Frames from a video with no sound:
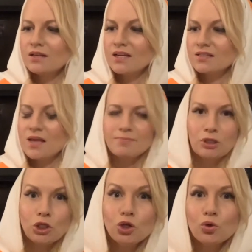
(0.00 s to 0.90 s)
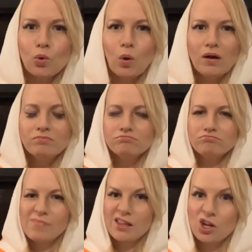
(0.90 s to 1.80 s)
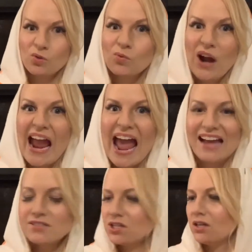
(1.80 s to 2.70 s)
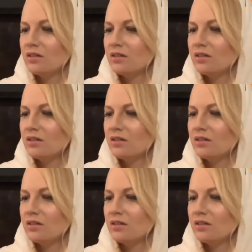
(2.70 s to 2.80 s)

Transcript: Except you and the rat.